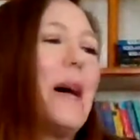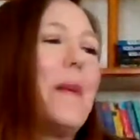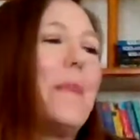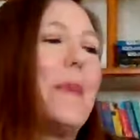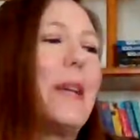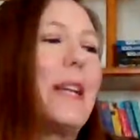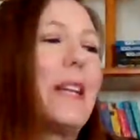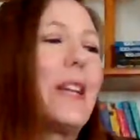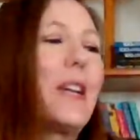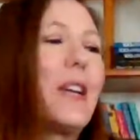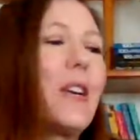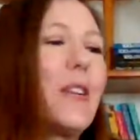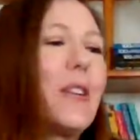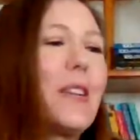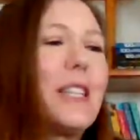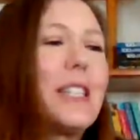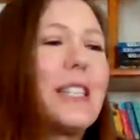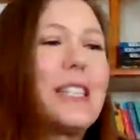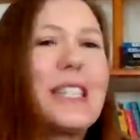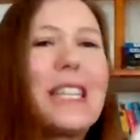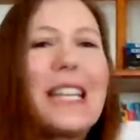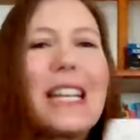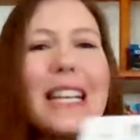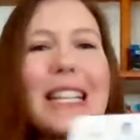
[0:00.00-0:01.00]

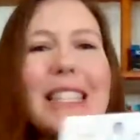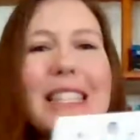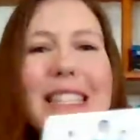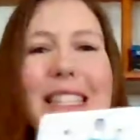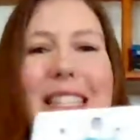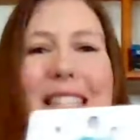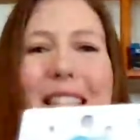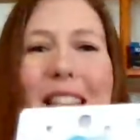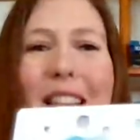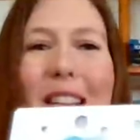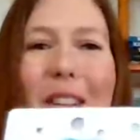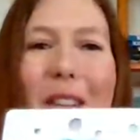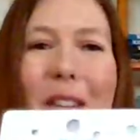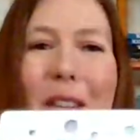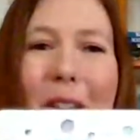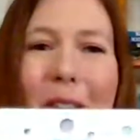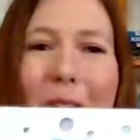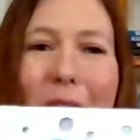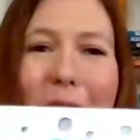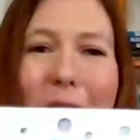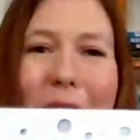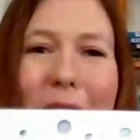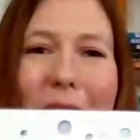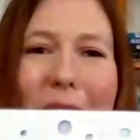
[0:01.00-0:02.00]
encourage kids to
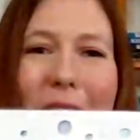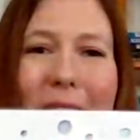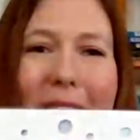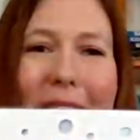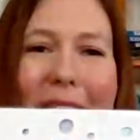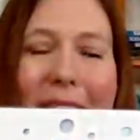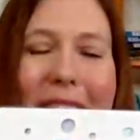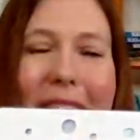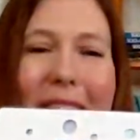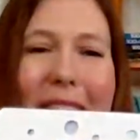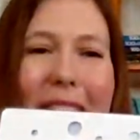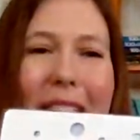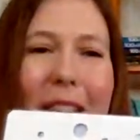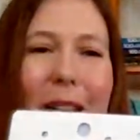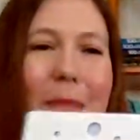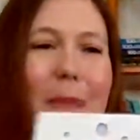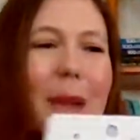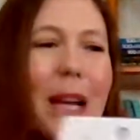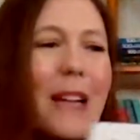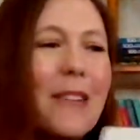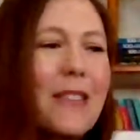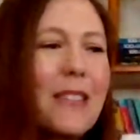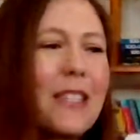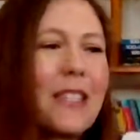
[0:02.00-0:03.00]
learn and think
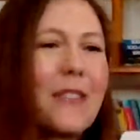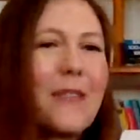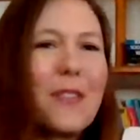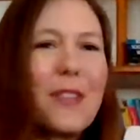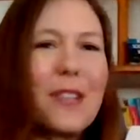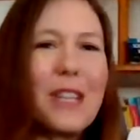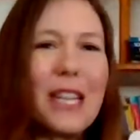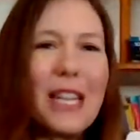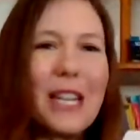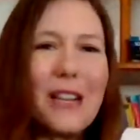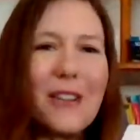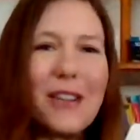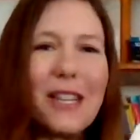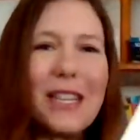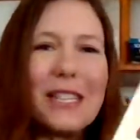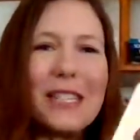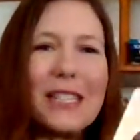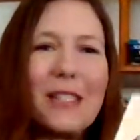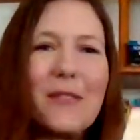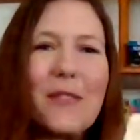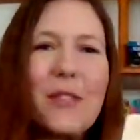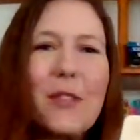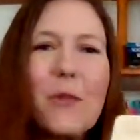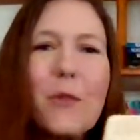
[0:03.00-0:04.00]
about different areas
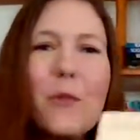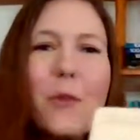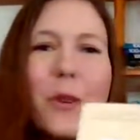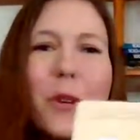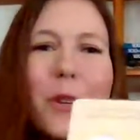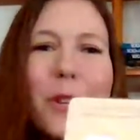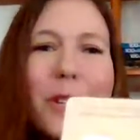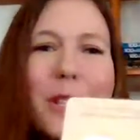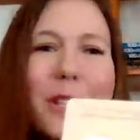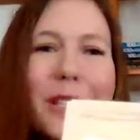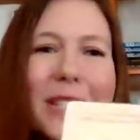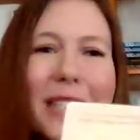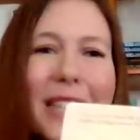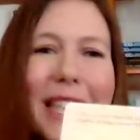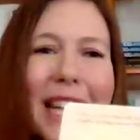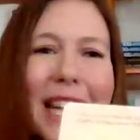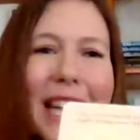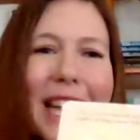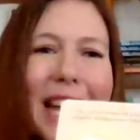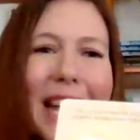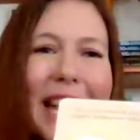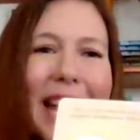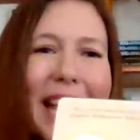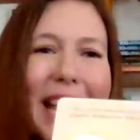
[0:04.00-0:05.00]
of their world.
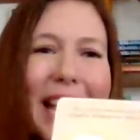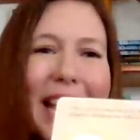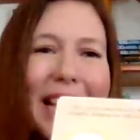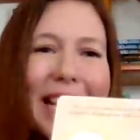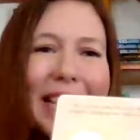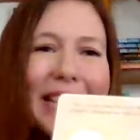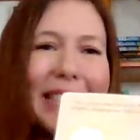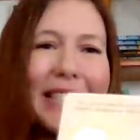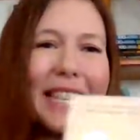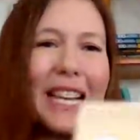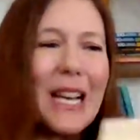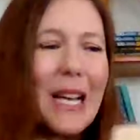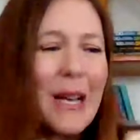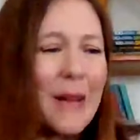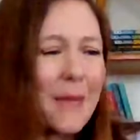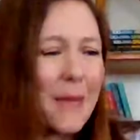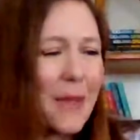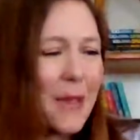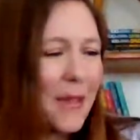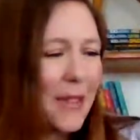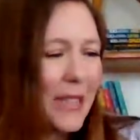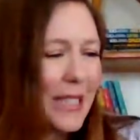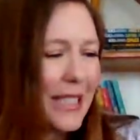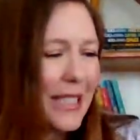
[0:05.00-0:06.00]
And
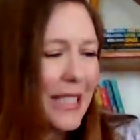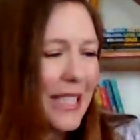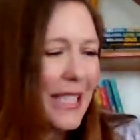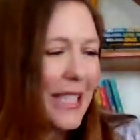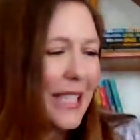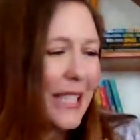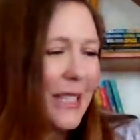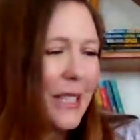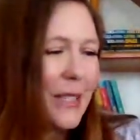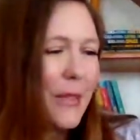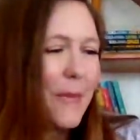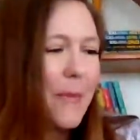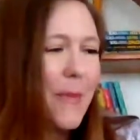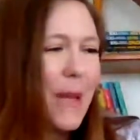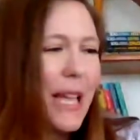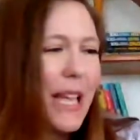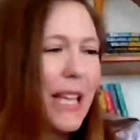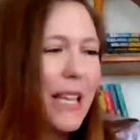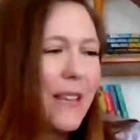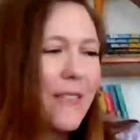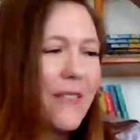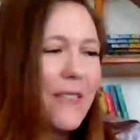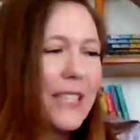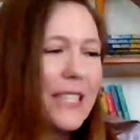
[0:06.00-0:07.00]
you can see the little
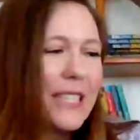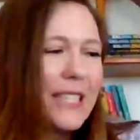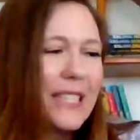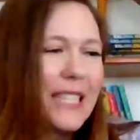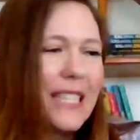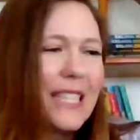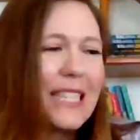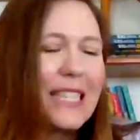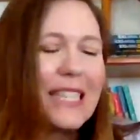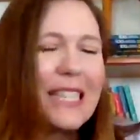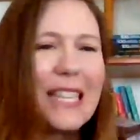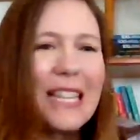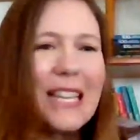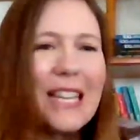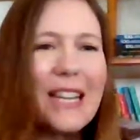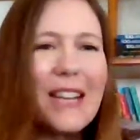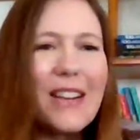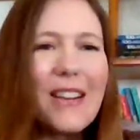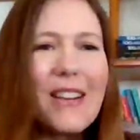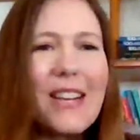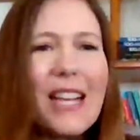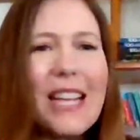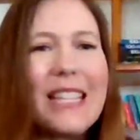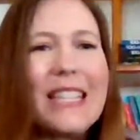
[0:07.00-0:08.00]
penguins in
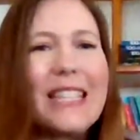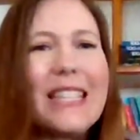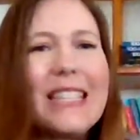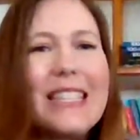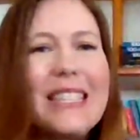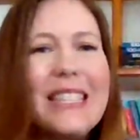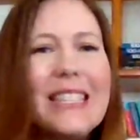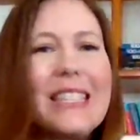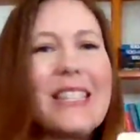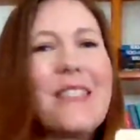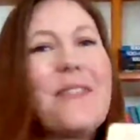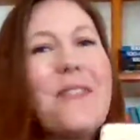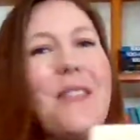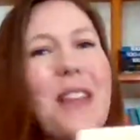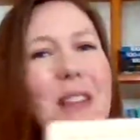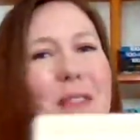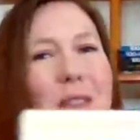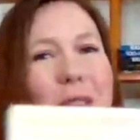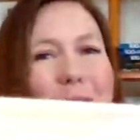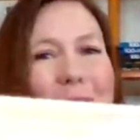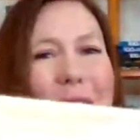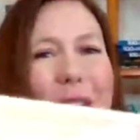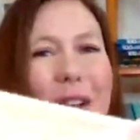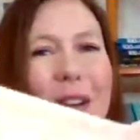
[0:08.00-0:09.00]
there, and this is a
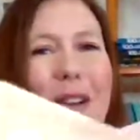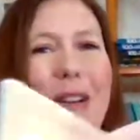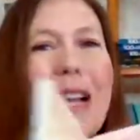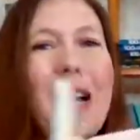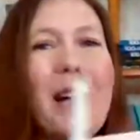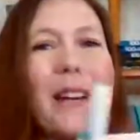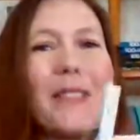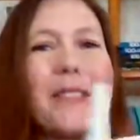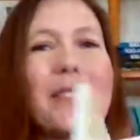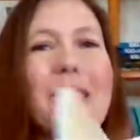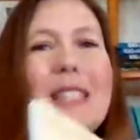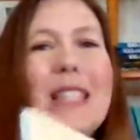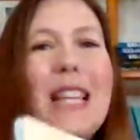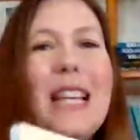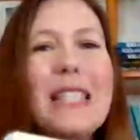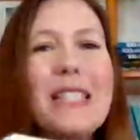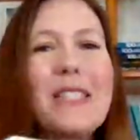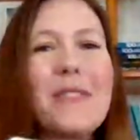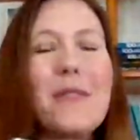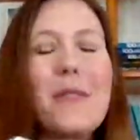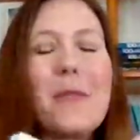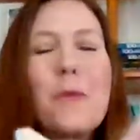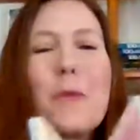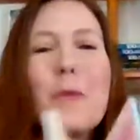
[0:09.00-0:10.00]
favorite in our house. So that's
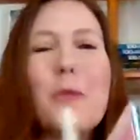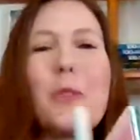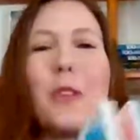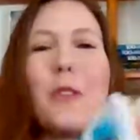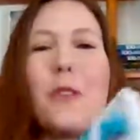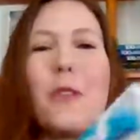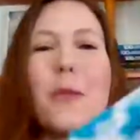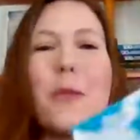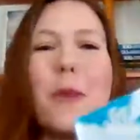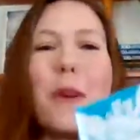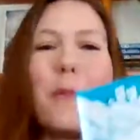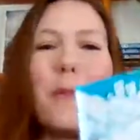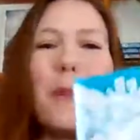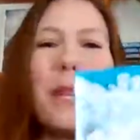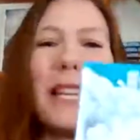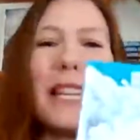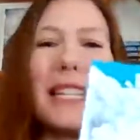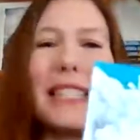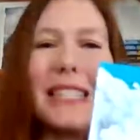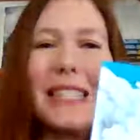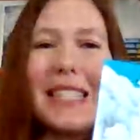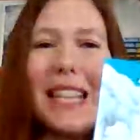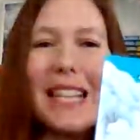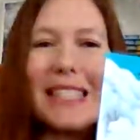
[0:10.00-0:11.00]
new from our Peek
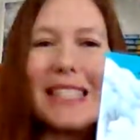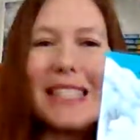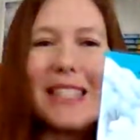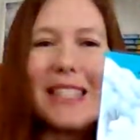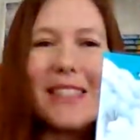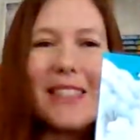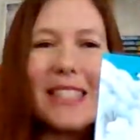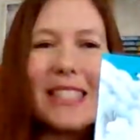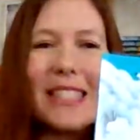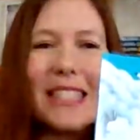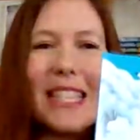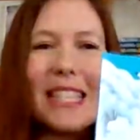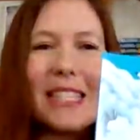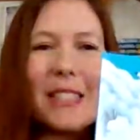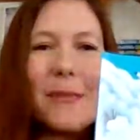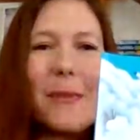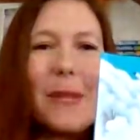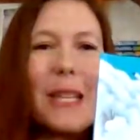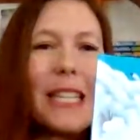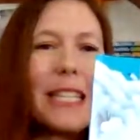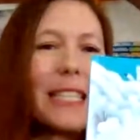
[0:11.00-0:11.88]
Inside series. That's Peek